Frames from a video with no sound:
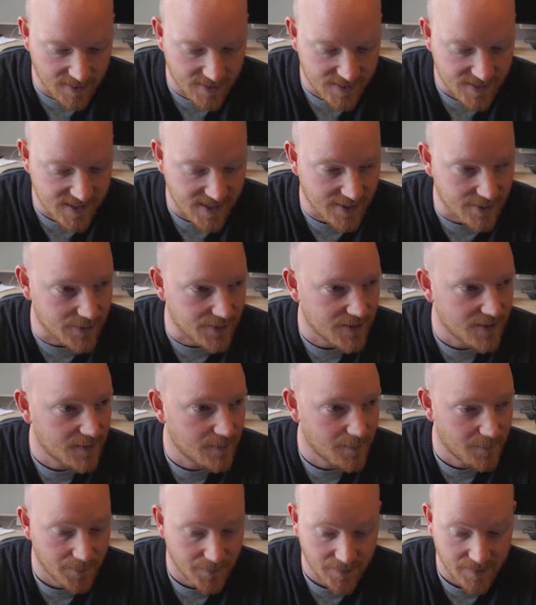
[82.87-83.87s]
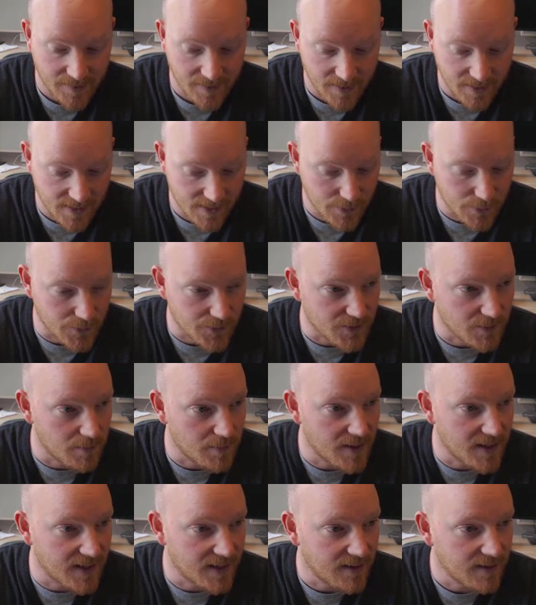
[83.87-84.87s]
sales equals
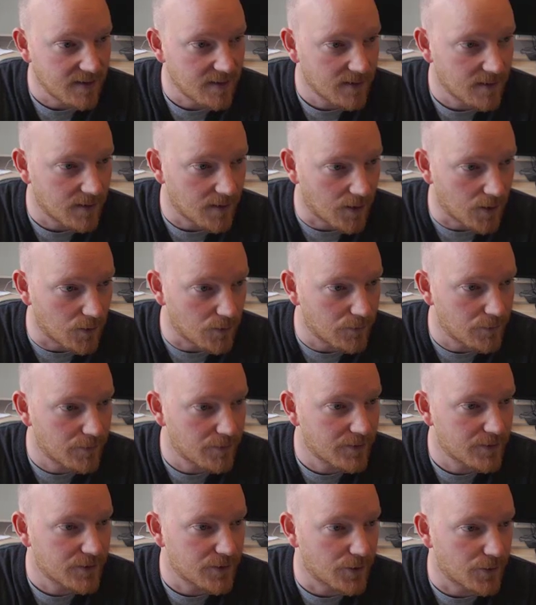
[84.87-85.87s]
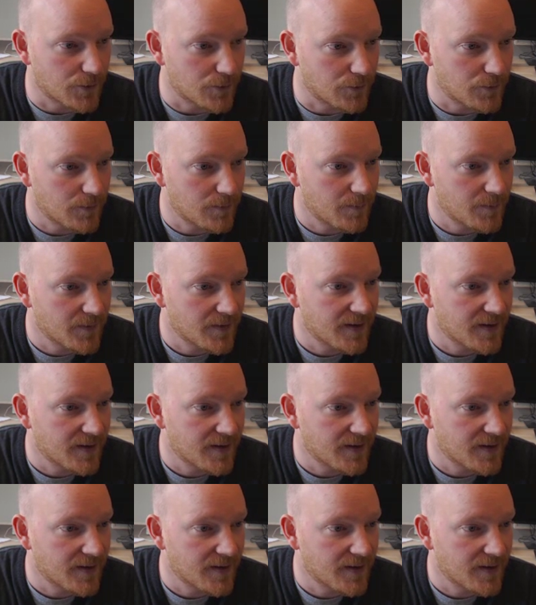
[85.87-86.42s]
mean of total